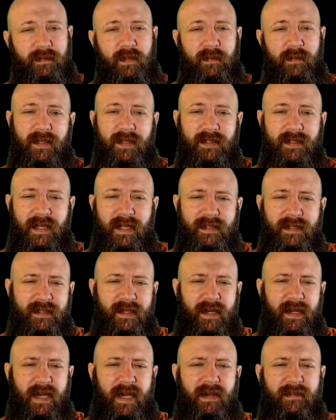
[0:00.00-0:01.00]
because that's
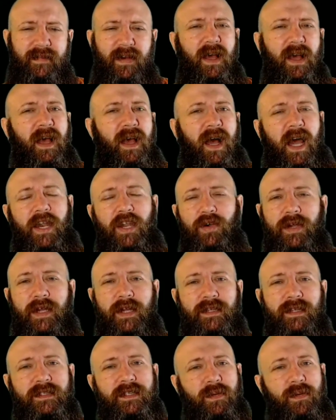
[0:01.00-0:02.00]
going to have, I know
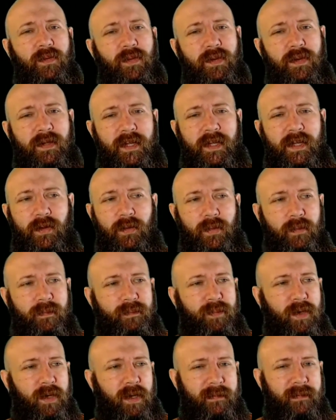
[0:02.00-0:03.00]
kids that were,
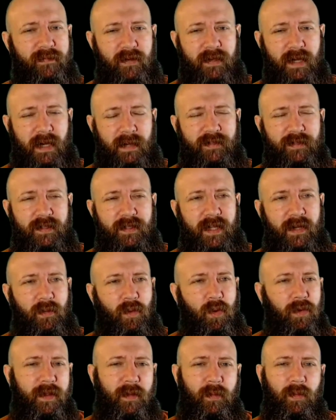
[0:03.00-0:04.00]
put up for adoption that
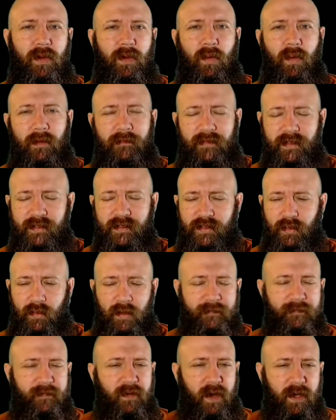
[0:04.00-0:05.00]
were orphans or
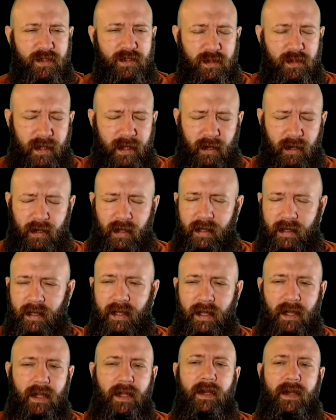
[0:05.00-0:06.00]
in foster care, and
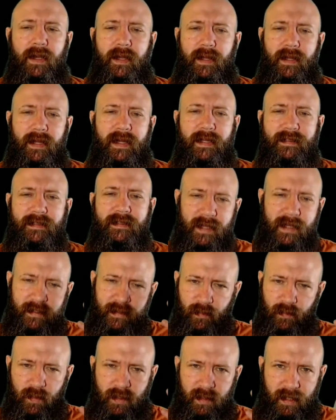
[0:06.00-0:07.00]
it
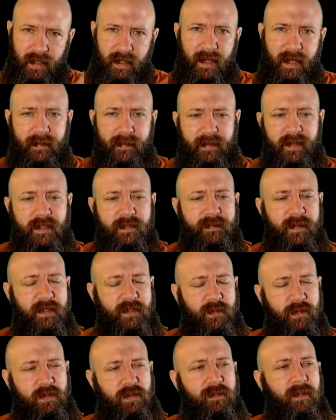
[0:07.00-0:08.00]
really does mess
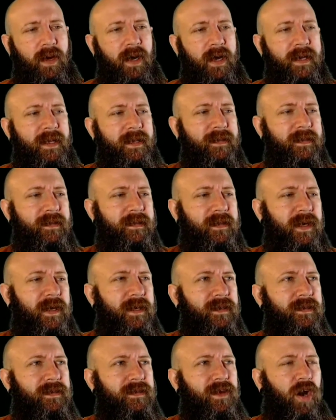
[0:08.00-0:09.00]
with their mind, and
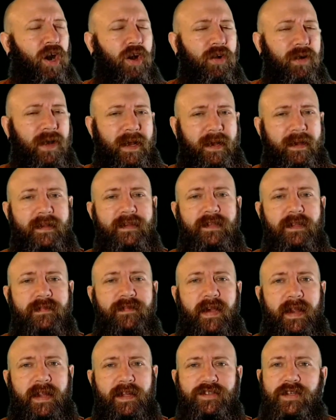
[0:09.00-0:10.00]
they are at a
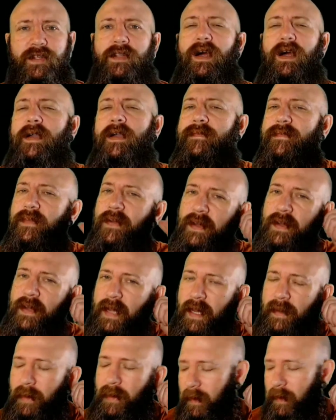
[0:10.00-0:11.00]
disadvantage in life,
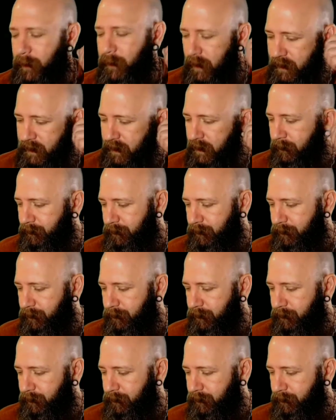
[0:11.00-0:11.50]
in my opinion.